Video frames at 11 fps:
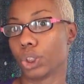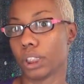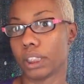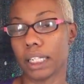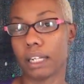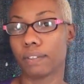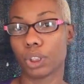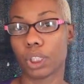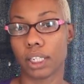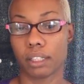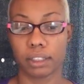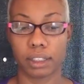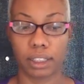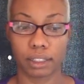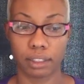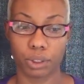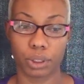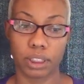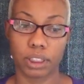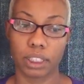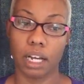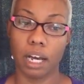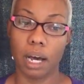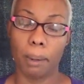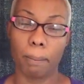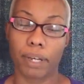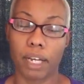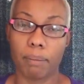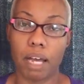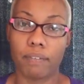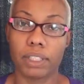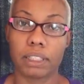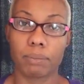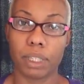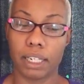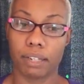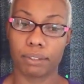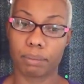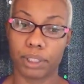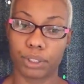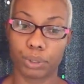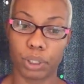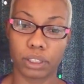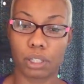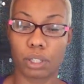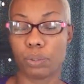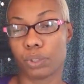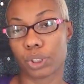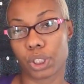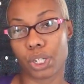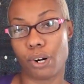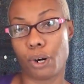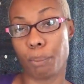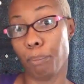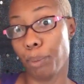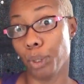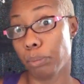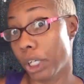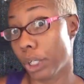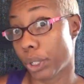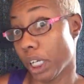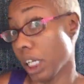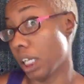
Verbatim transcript: I never tried on the 600s, but I'm having something now as my surgery gets closer called booby greed,